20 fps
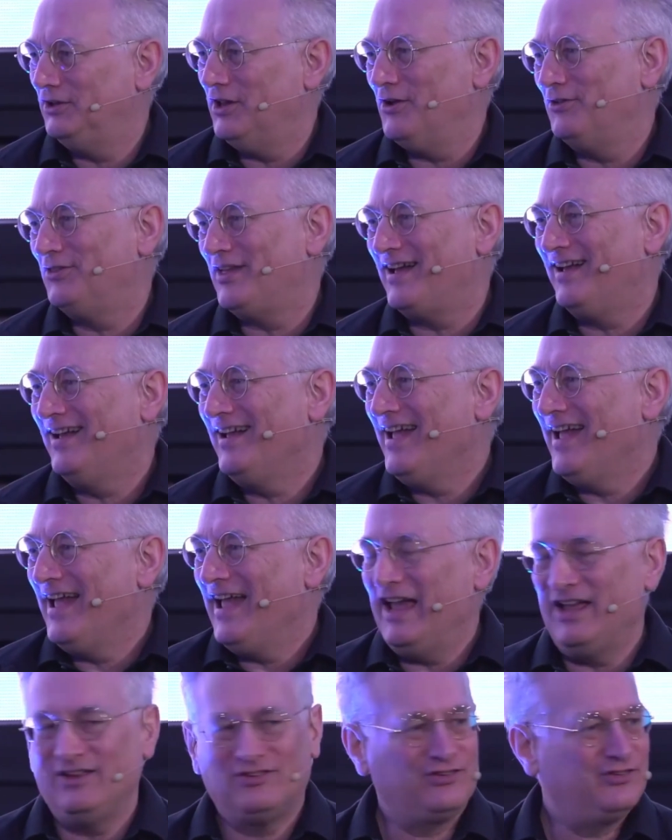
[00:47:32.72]
That
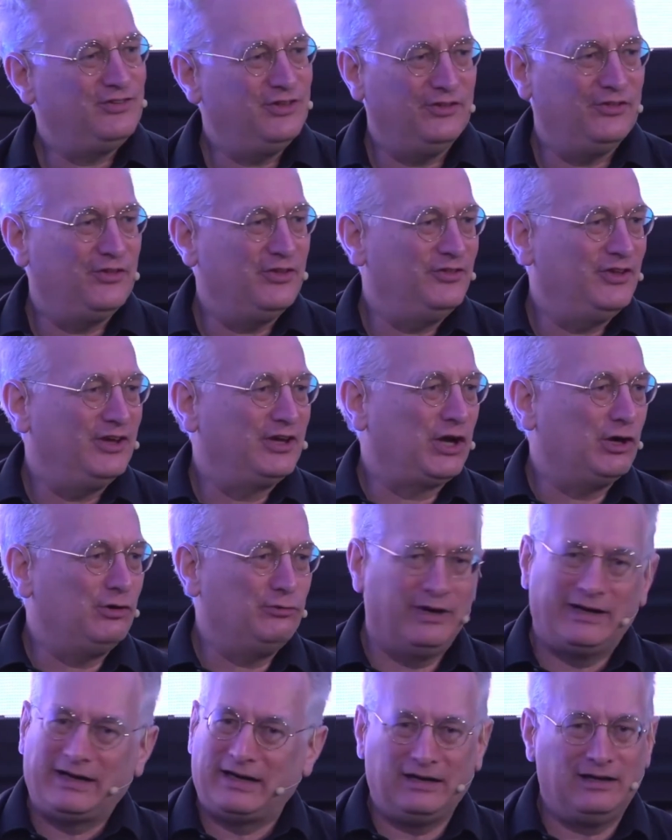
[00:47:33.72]
it's the
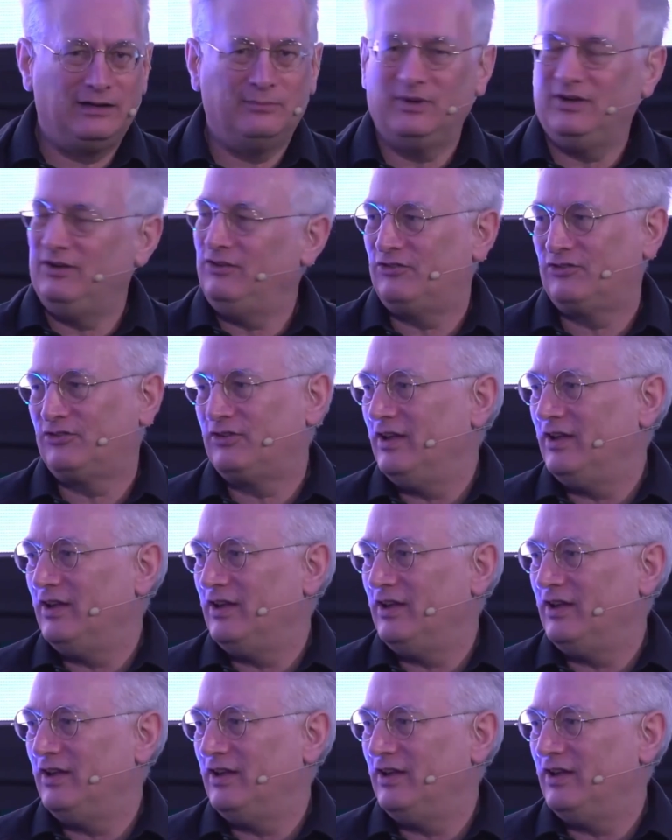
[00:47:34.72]
curriculum is